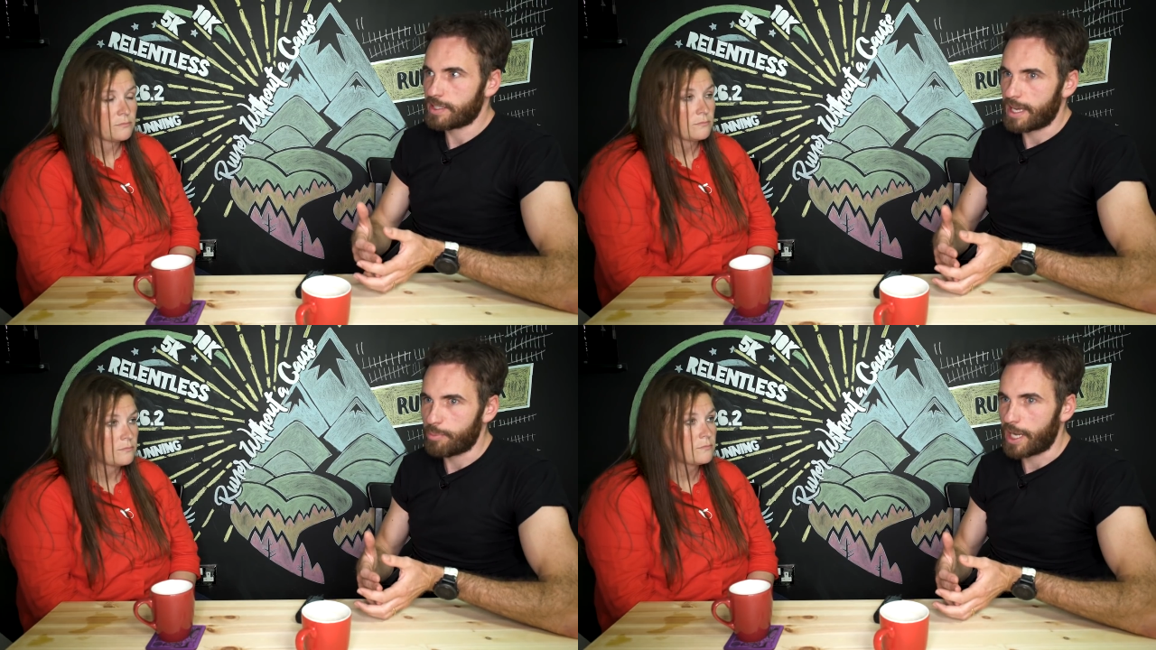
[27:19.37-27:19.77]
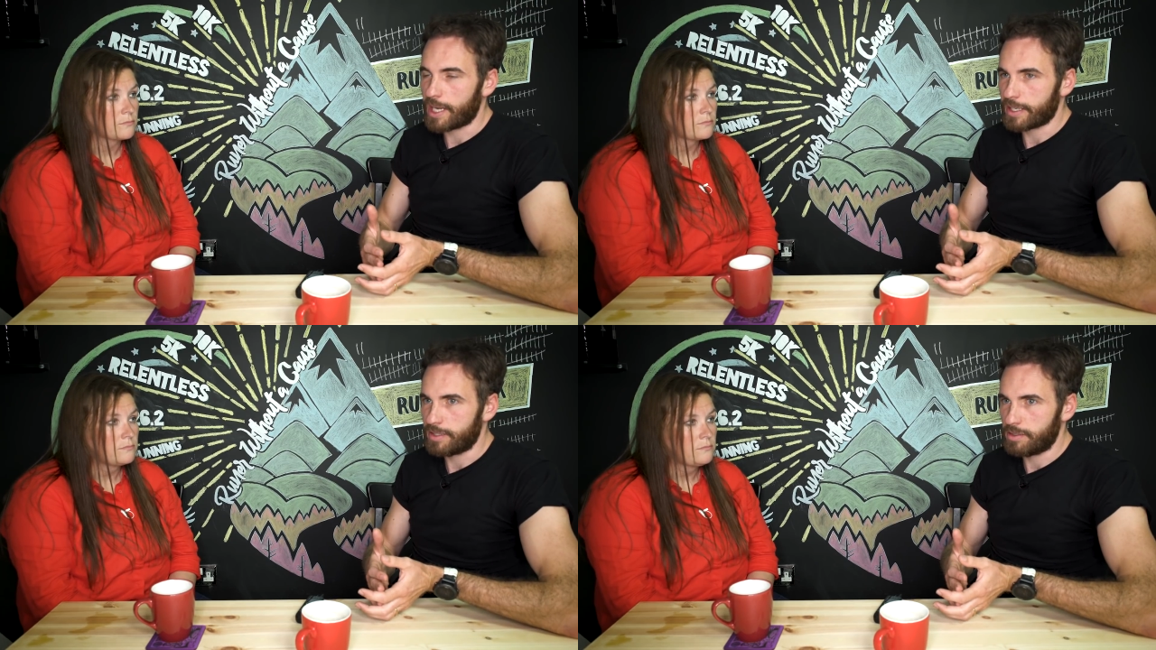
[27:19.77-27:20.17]
Speaker 1: a
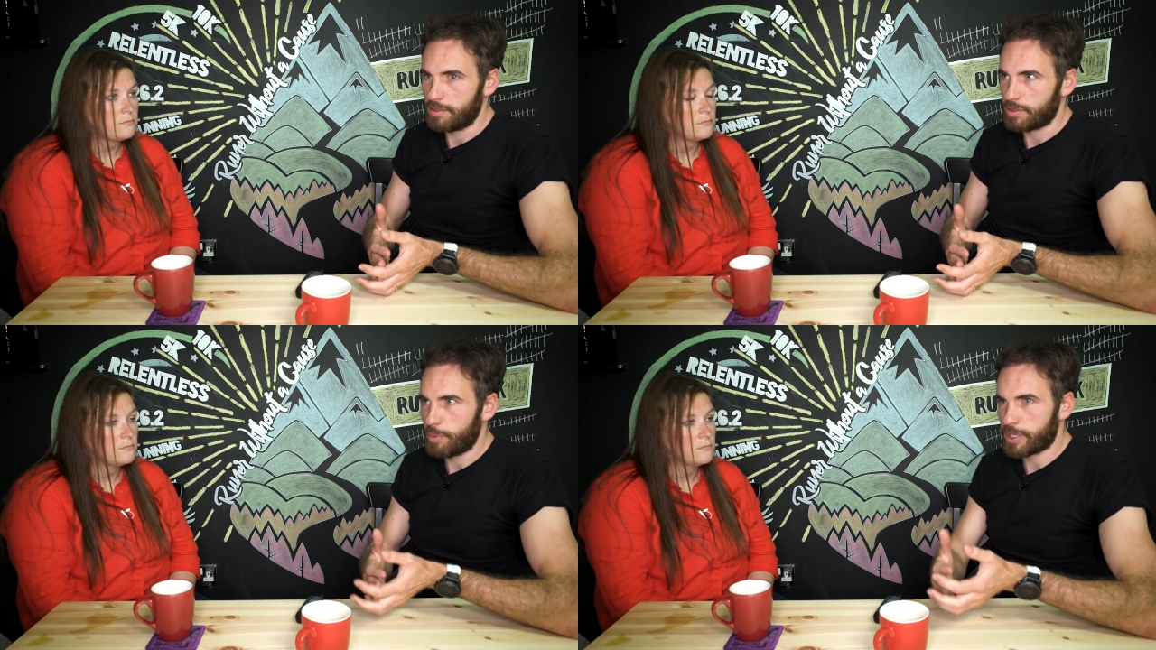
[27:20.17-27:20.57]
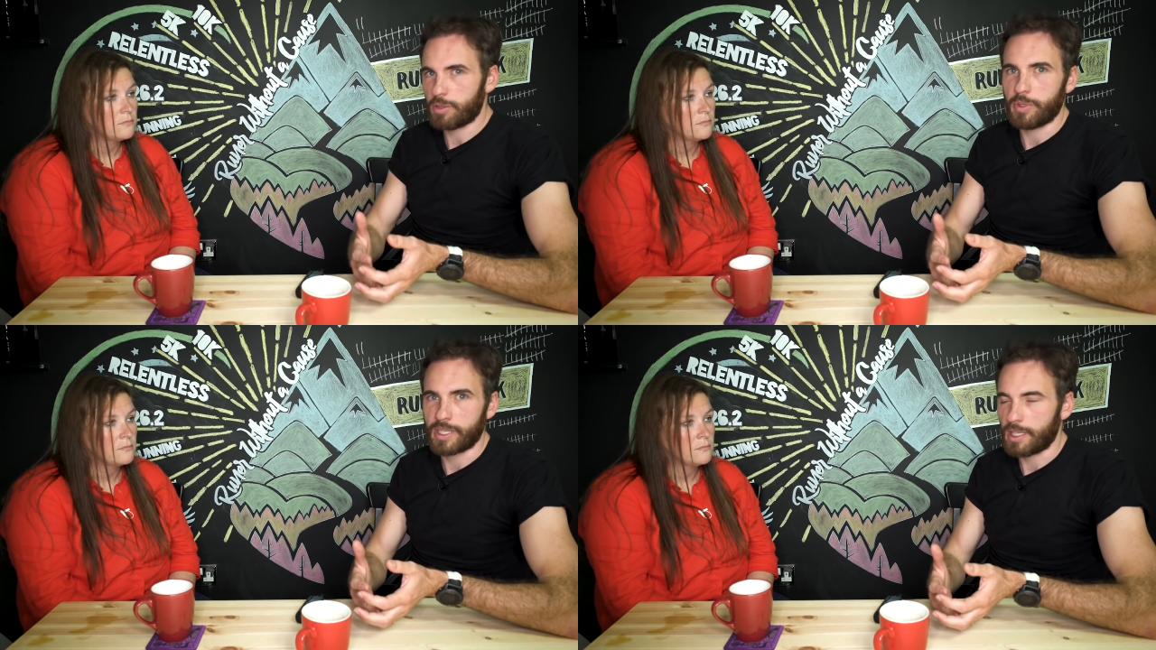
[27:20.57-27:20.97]
setback. Is to just
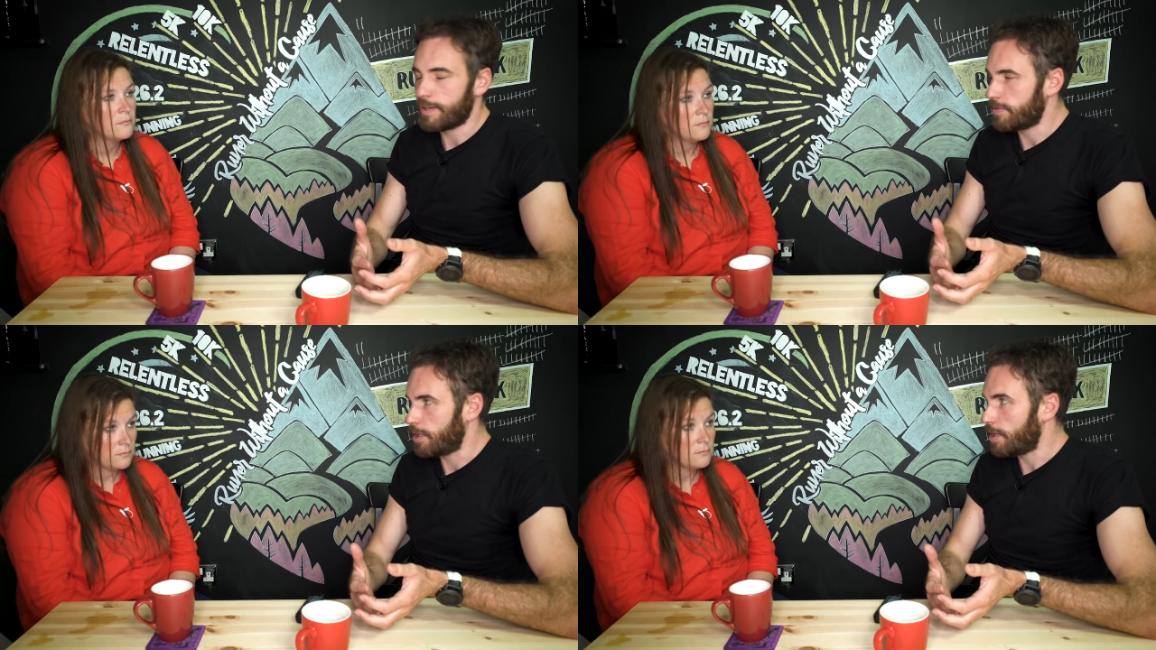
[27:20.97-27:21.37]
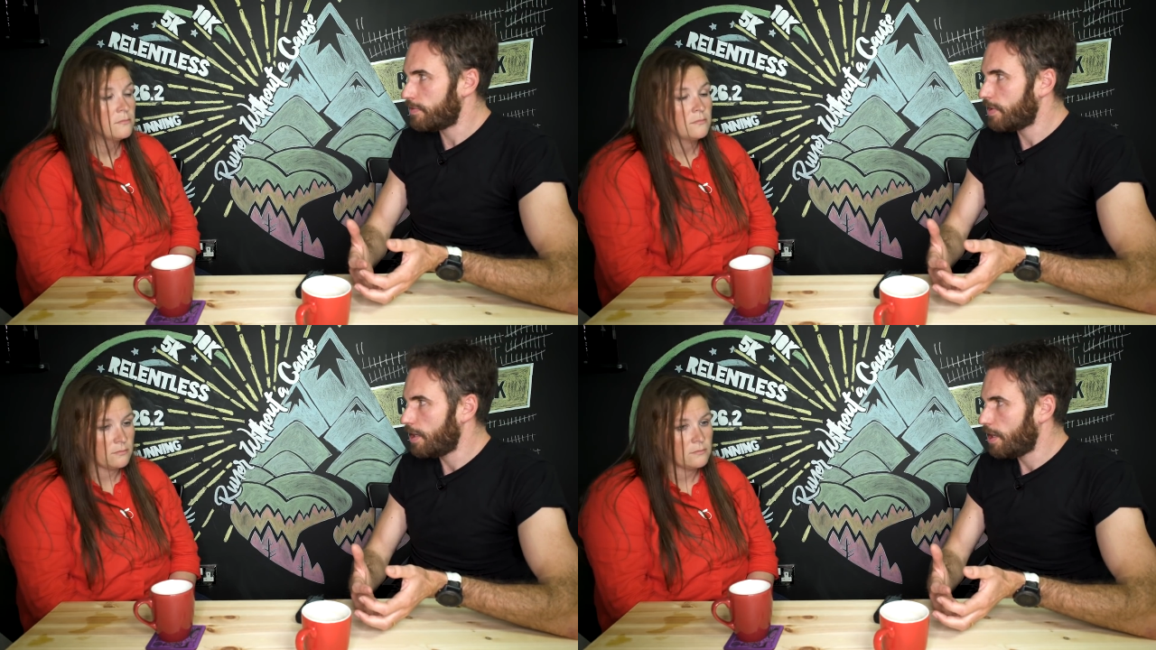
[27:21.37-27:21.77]
pick up where you left
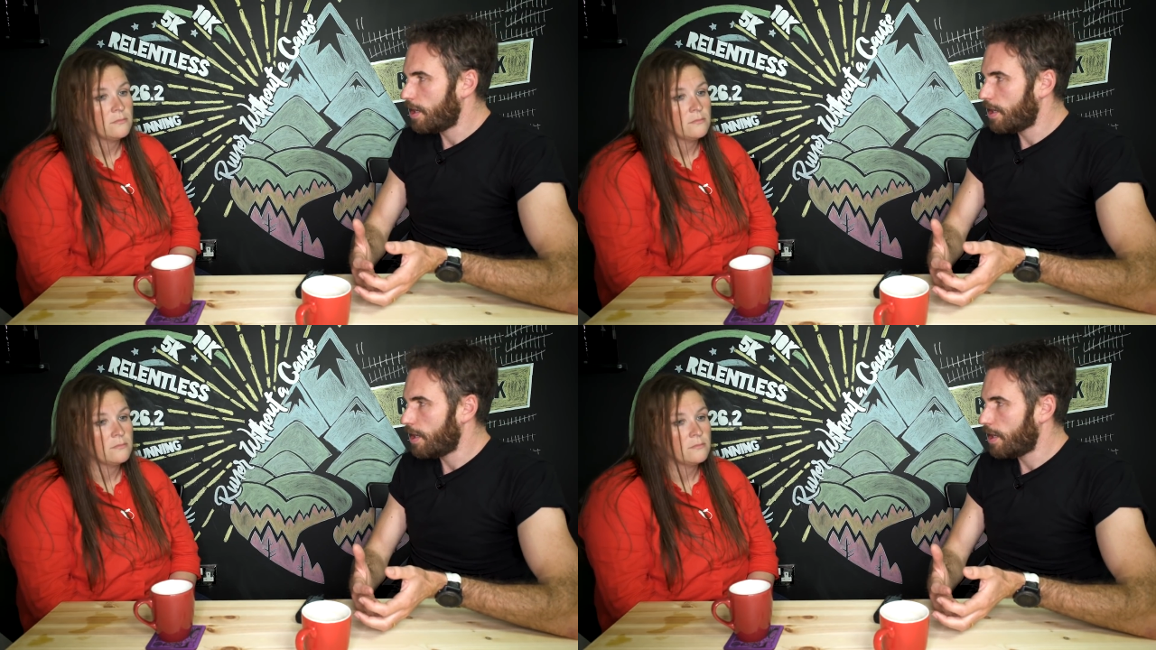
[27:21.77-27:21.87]
off.